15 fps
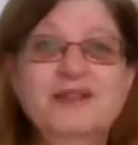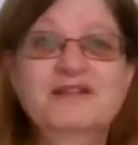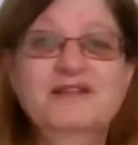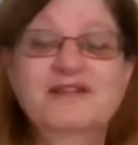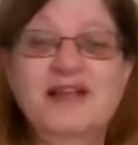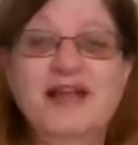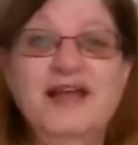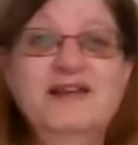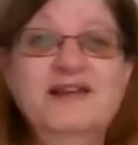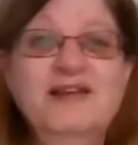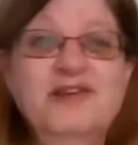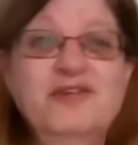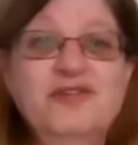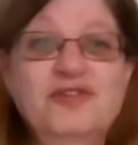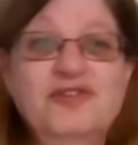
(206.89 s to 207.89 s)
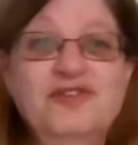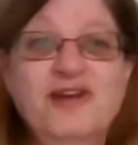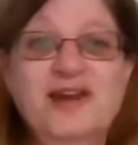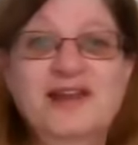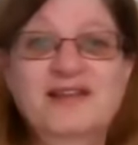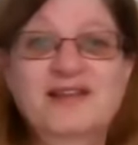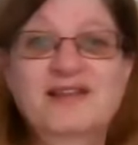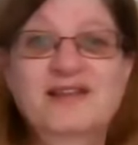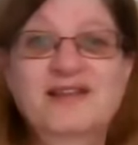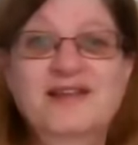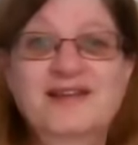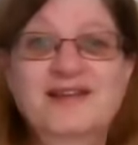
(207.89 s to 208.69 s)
Stand in your strength.